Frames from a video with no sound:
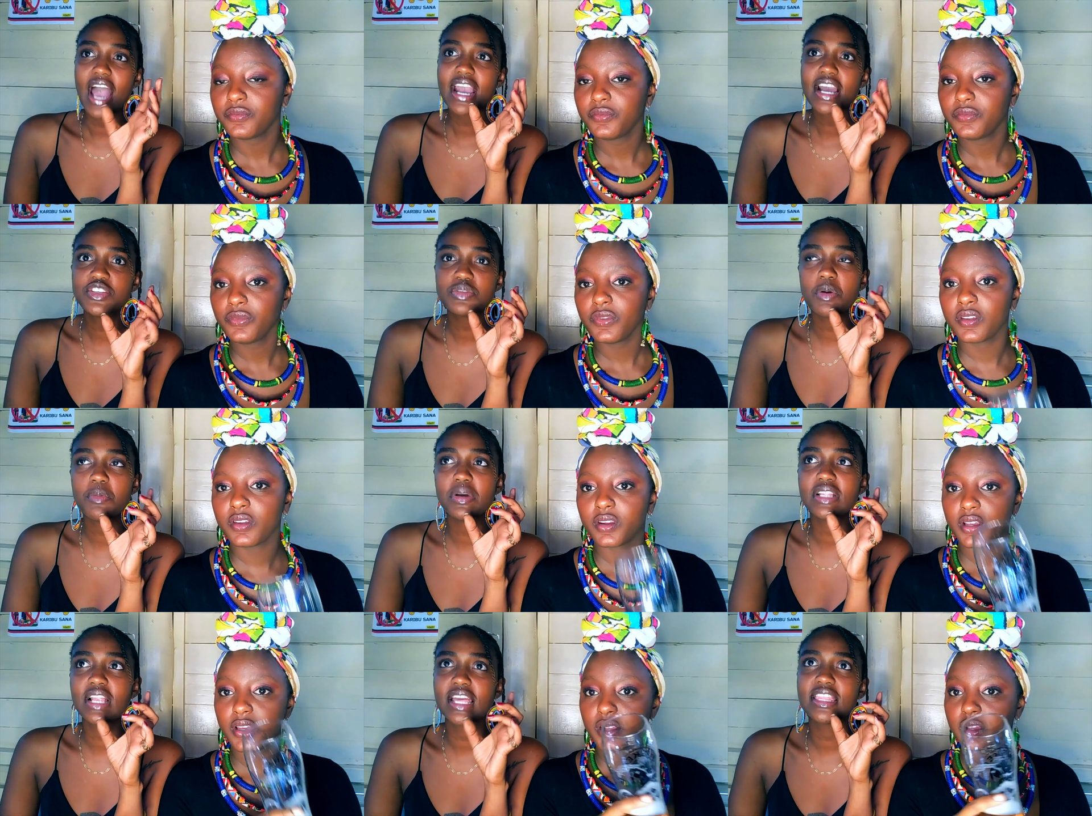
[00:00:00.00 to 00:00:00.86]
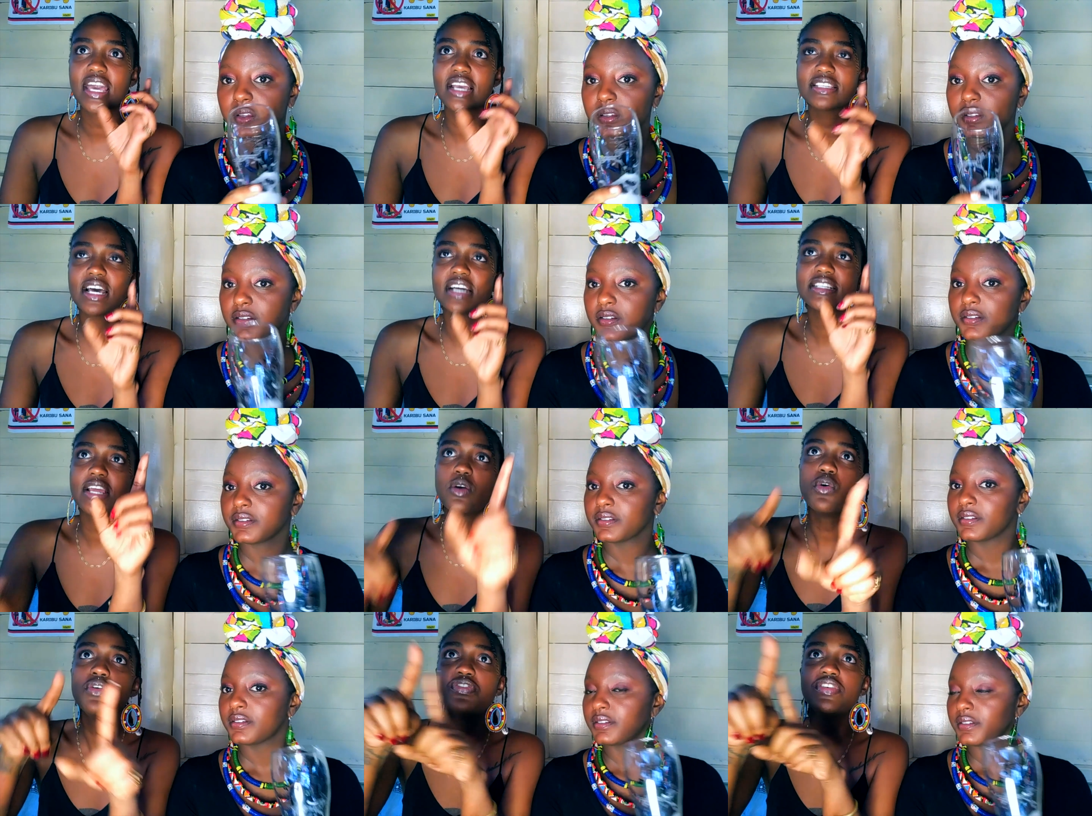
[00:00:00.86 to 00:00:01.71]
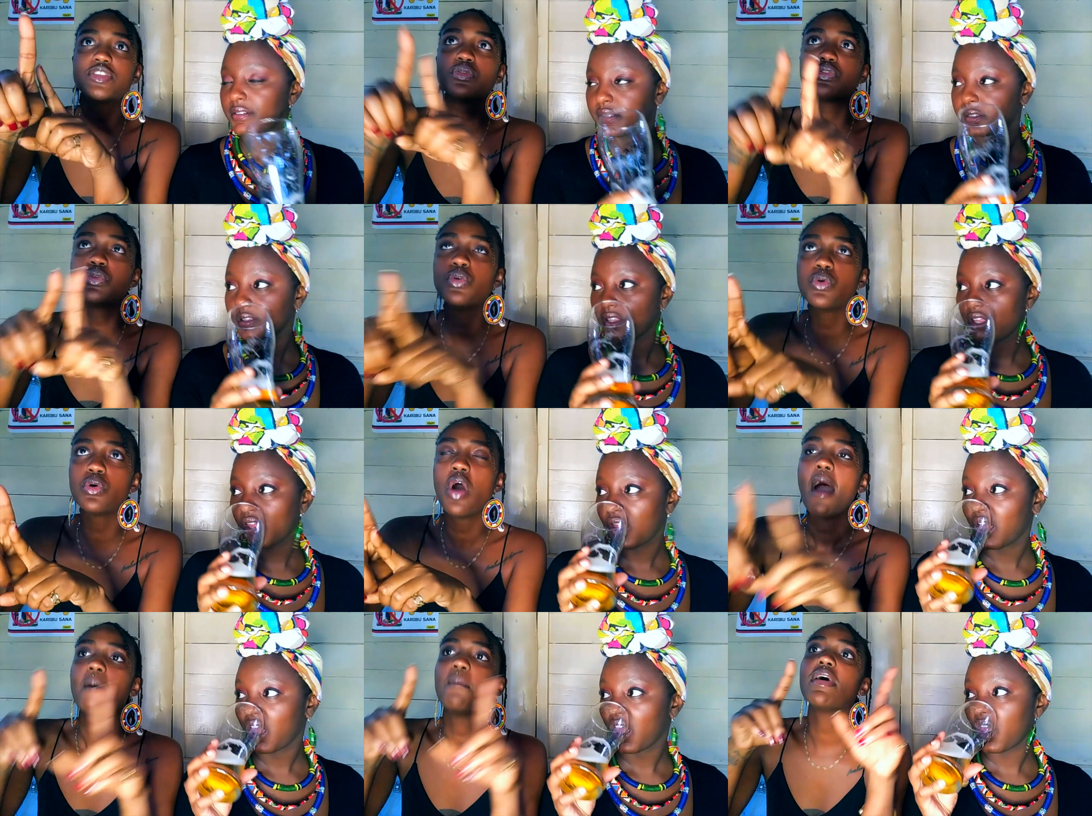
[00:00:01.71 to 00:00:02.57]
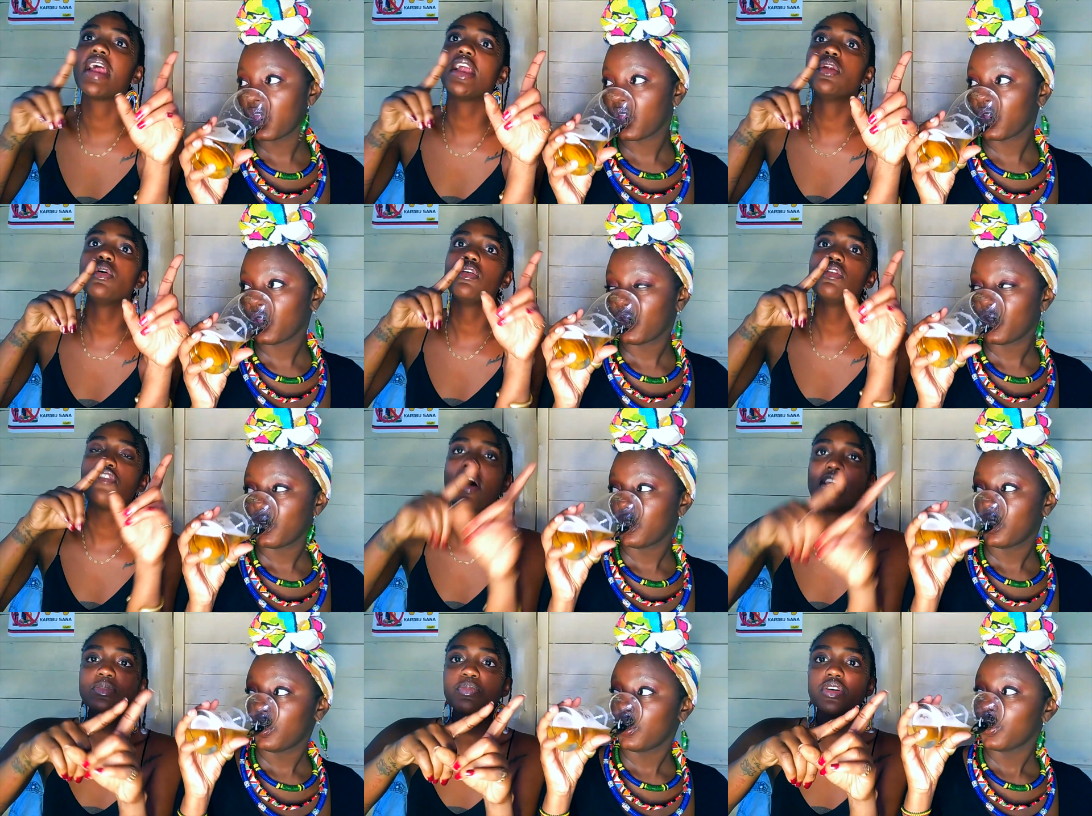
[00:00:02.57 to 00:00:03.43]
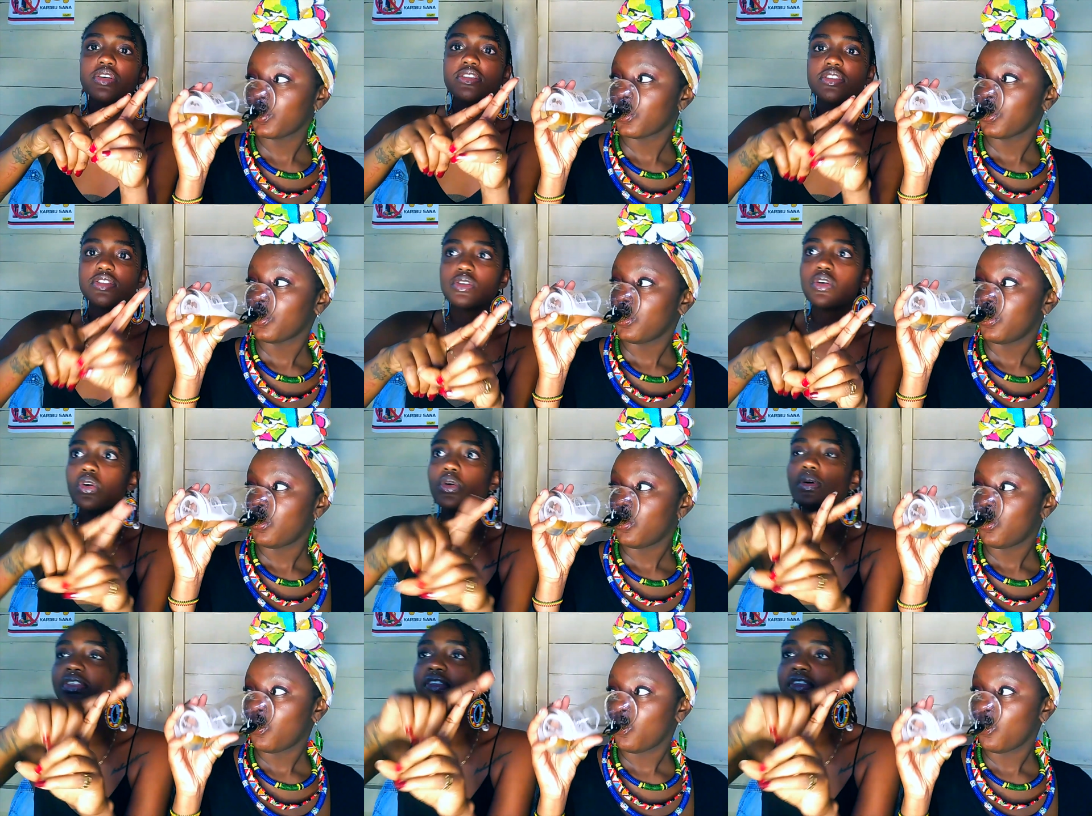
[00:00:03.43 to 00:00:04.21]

Speaker 1: can't remember the, like, the exact like who fits with who, but I know firstborns go with